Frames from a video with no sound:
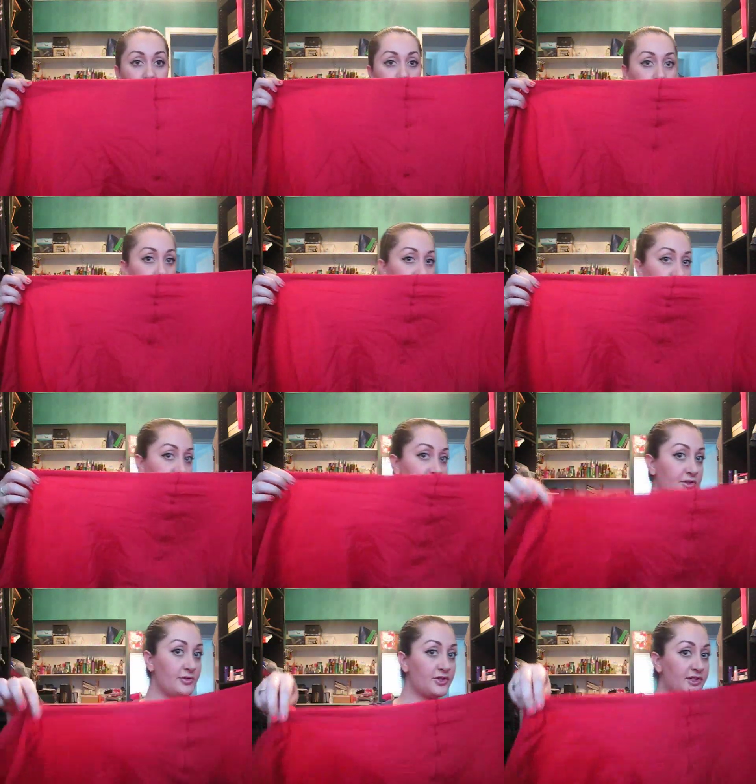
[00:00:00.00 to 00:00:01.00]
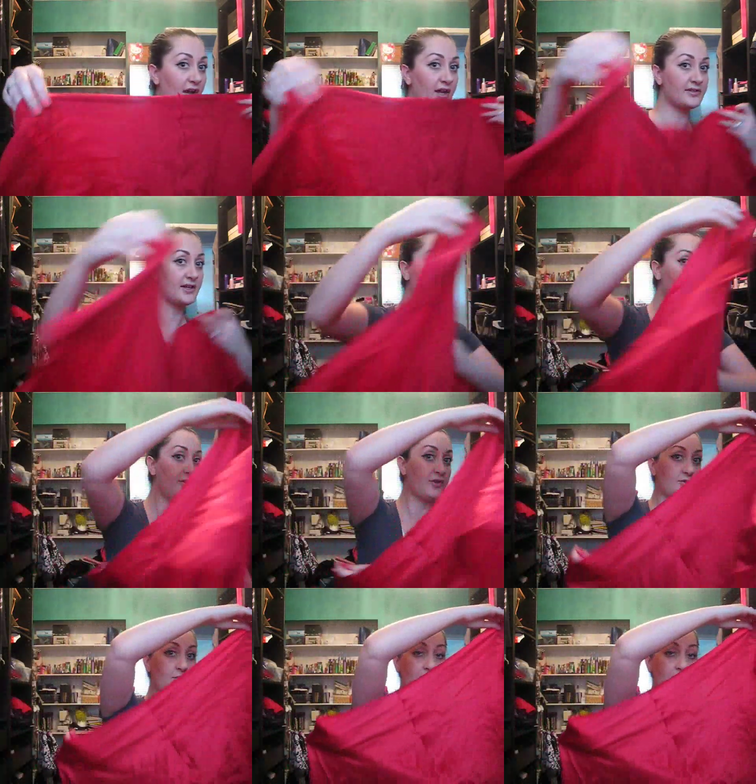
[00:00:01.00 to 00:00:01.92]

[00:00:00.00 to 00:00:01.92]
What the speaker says: you'll notice there's two sides. There's